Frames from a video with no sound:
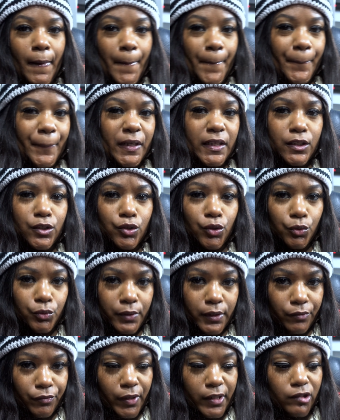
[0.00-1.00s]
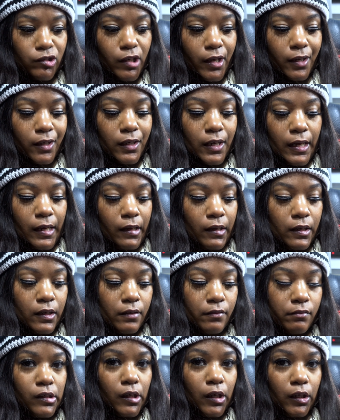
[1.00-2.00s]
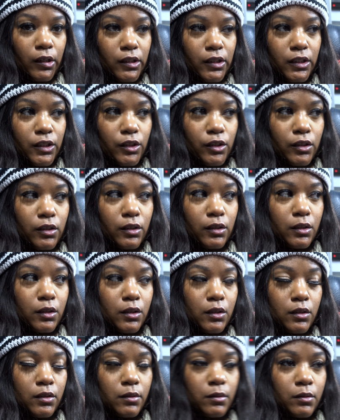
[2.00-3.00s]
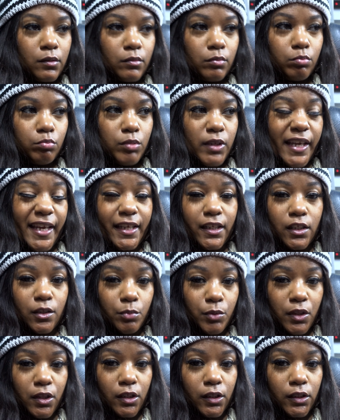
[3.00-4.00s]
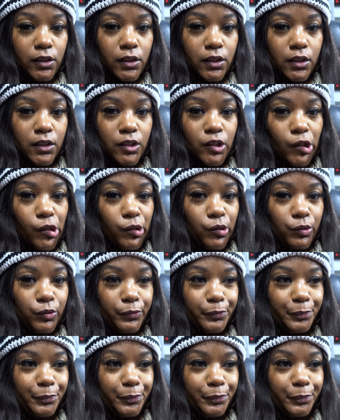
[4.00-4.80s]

but it's the only red jacket I have, and it just eats with the look, so